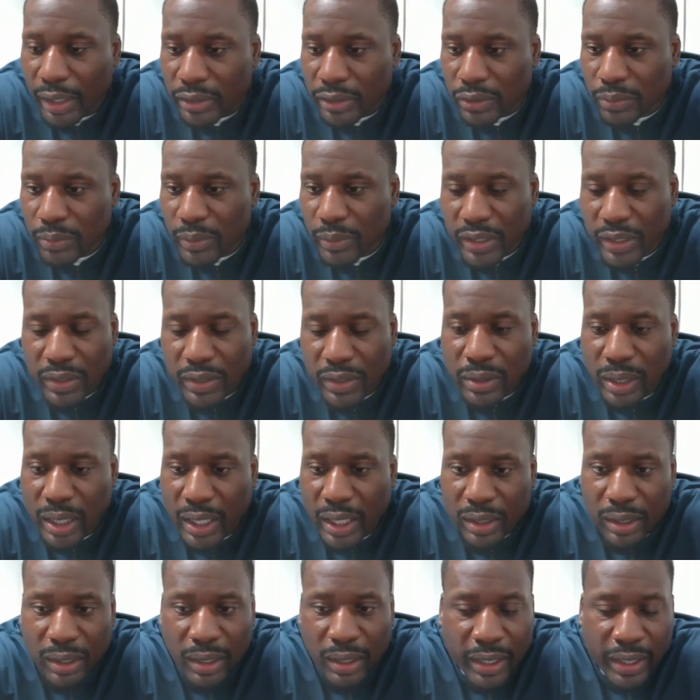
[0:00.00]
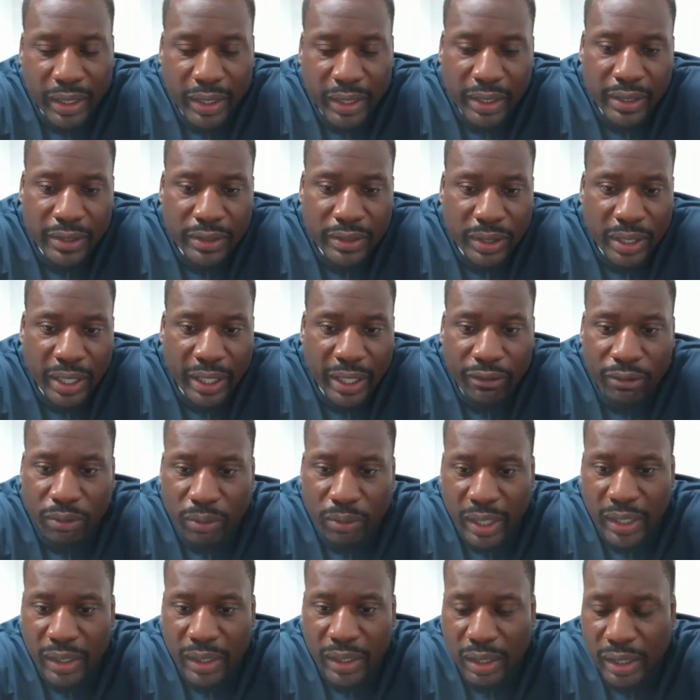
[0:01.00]
Smith is athletic. He's got
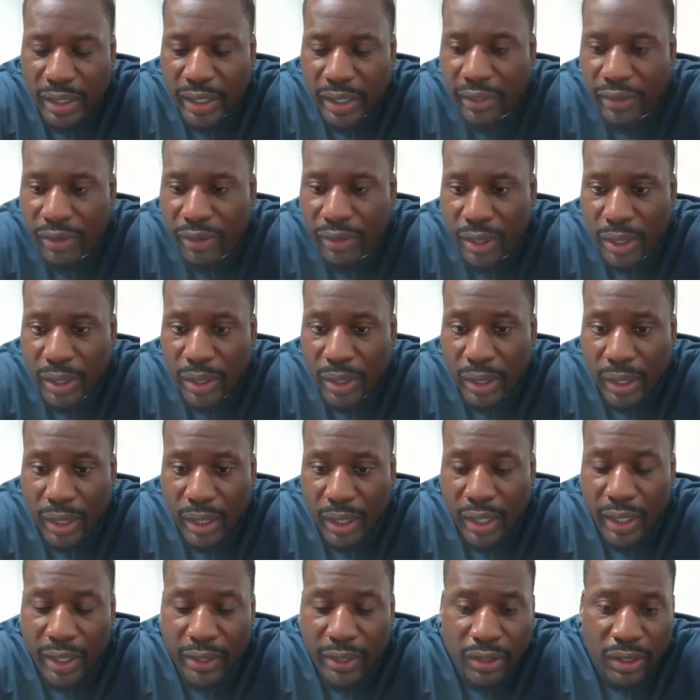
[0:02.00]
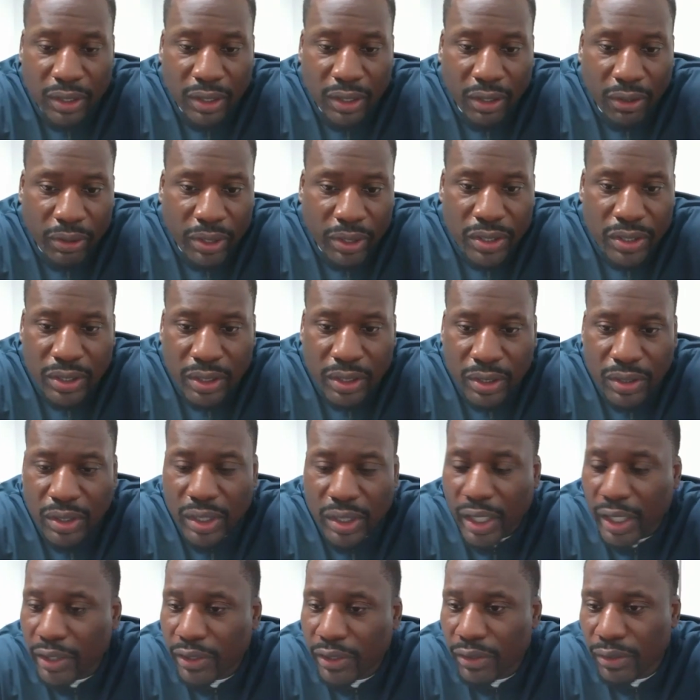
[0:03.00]
great length, and, you know, he's
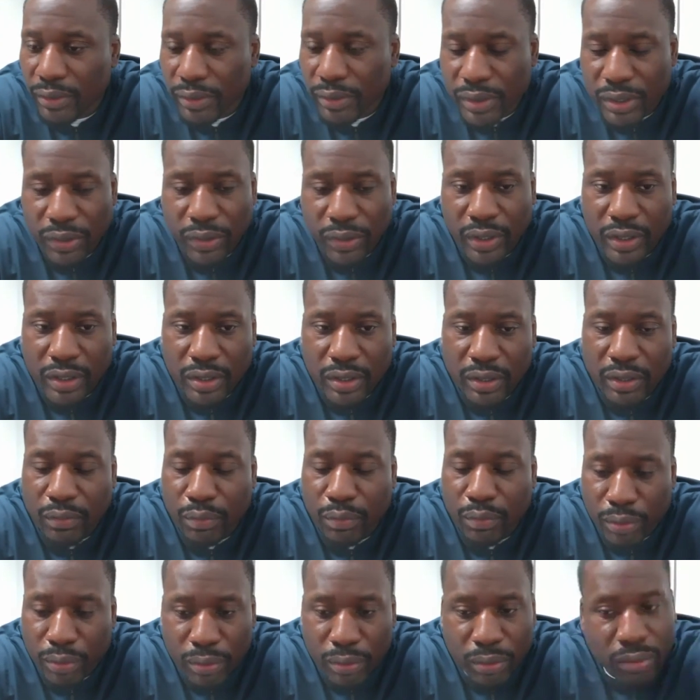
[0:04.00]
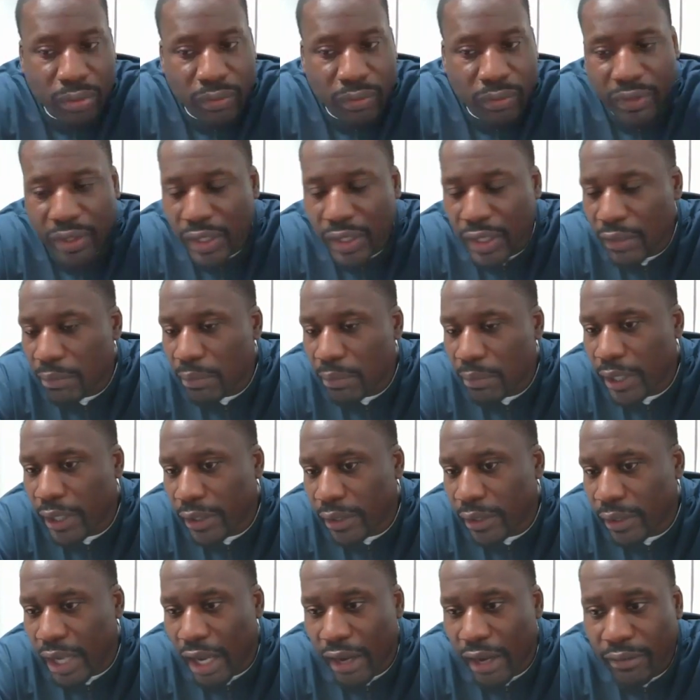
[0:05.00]
continuing to improve and get
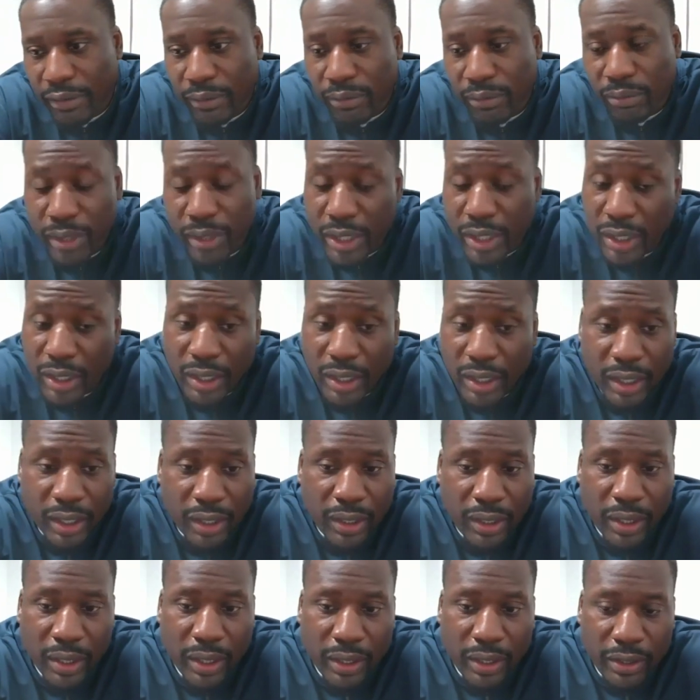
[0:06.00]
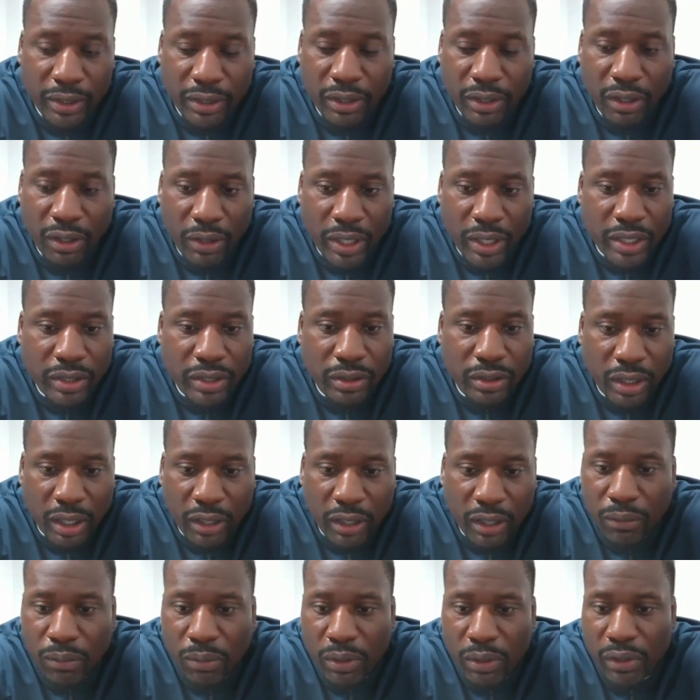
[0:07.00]
better every week. And, you know, he's
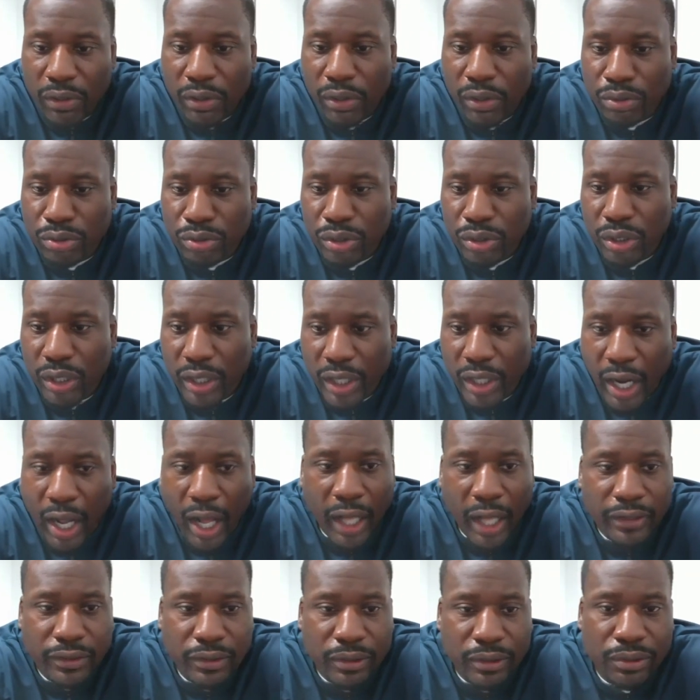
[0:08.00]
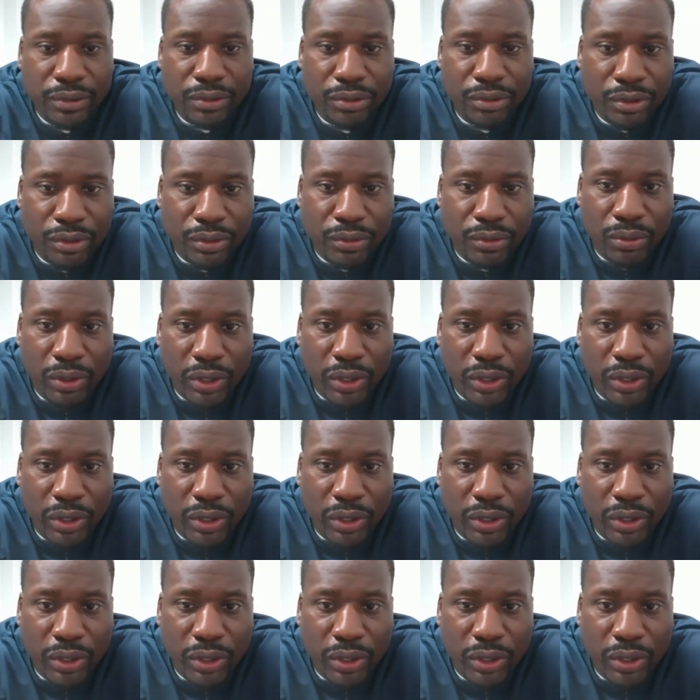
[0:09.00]
another one of those young guys that you do